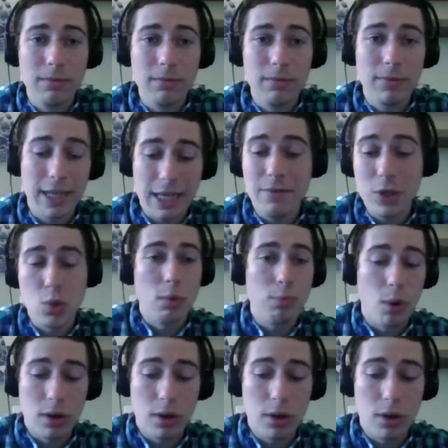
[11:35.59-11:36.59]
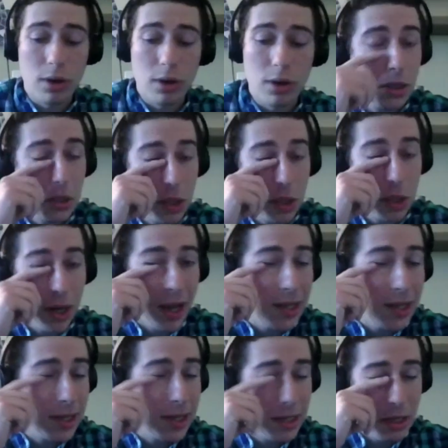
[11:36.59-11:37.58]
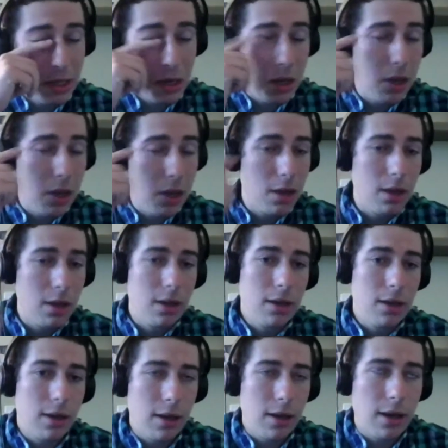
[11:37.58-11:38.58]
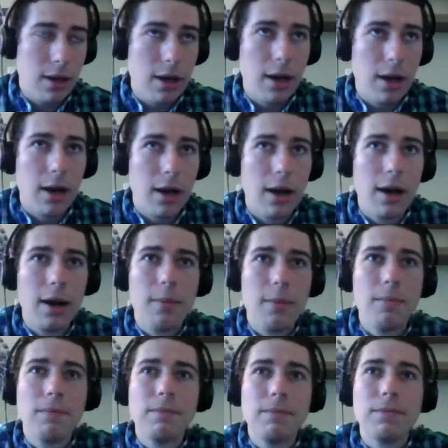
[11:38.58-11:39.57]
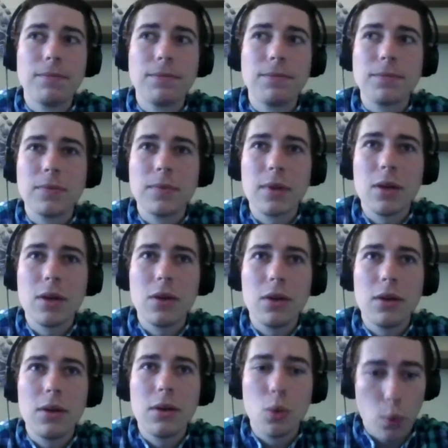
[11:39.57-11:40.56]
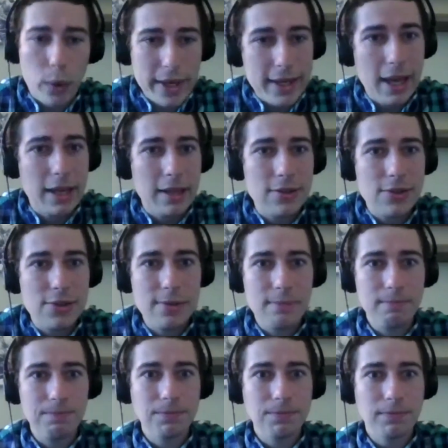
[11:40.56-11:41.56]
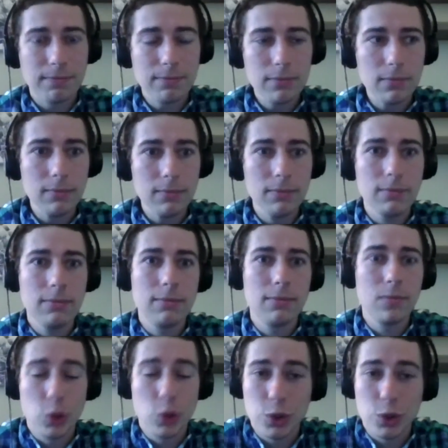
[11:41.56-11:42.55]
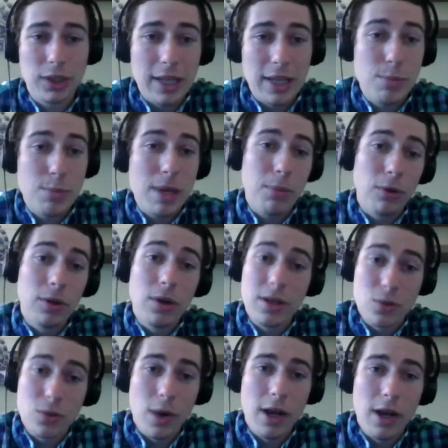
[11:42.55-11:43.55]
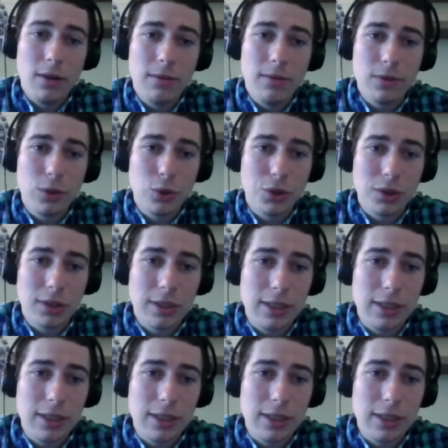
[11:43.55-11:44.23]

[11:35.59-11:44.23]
an individual reporter earlier before that is also a good idea. Um, Weekends, there's just less people as well. Usually,